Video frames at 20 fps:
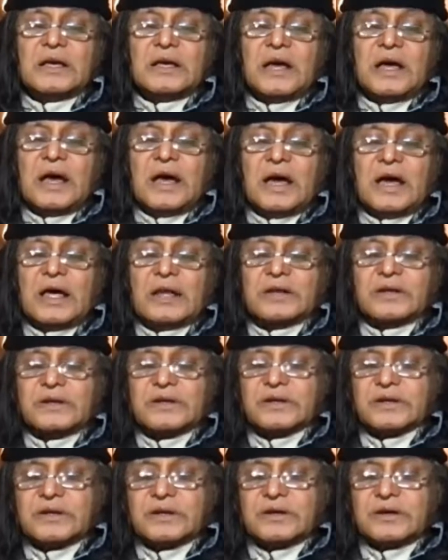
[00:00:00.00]

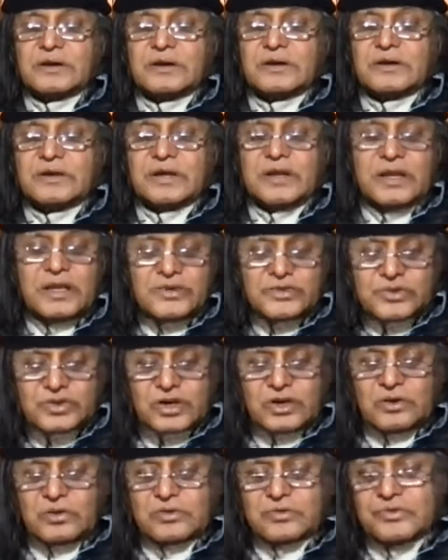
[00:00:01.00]
And Denise
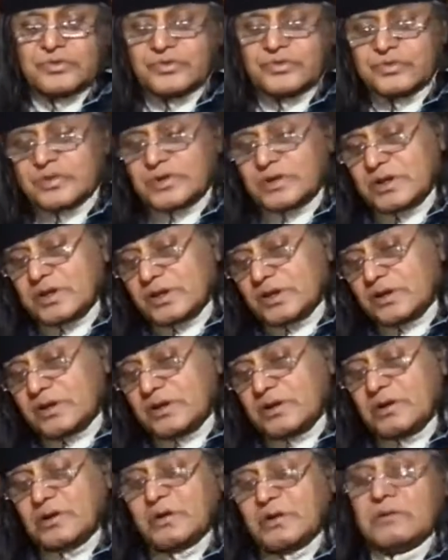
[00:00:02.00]
Jones
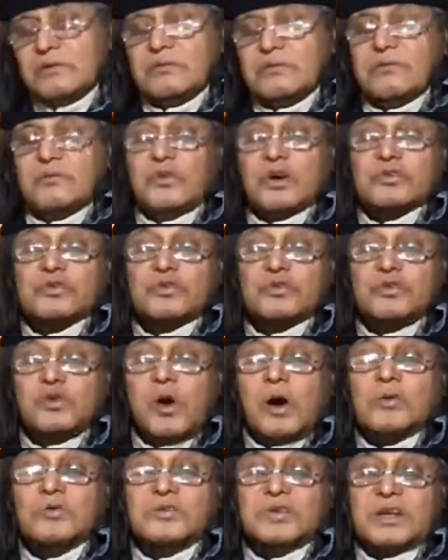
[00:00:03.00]
was
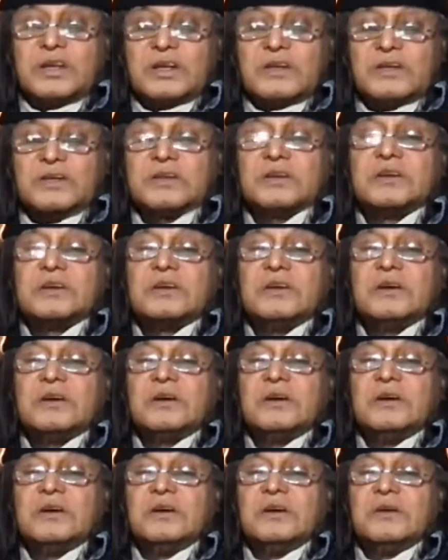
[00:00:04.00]
quoted
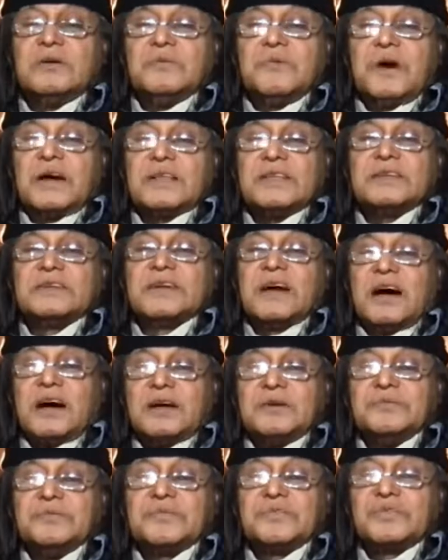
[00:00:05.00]
by the
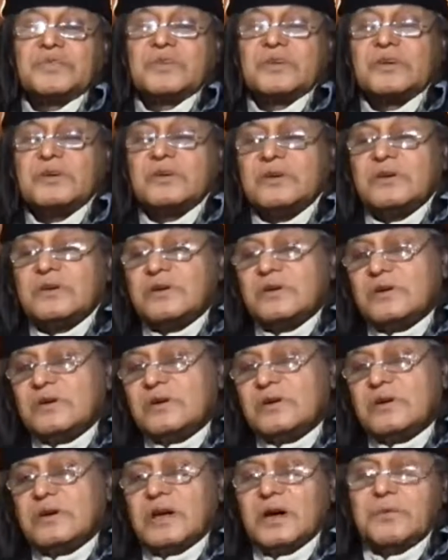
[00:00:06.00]
Times
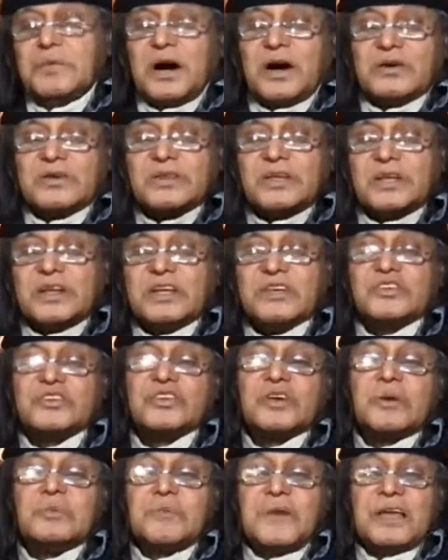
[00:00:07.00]
about the
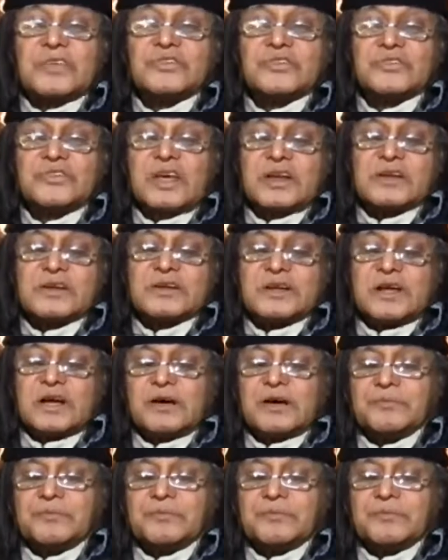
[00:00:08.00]
Rich Mess Center,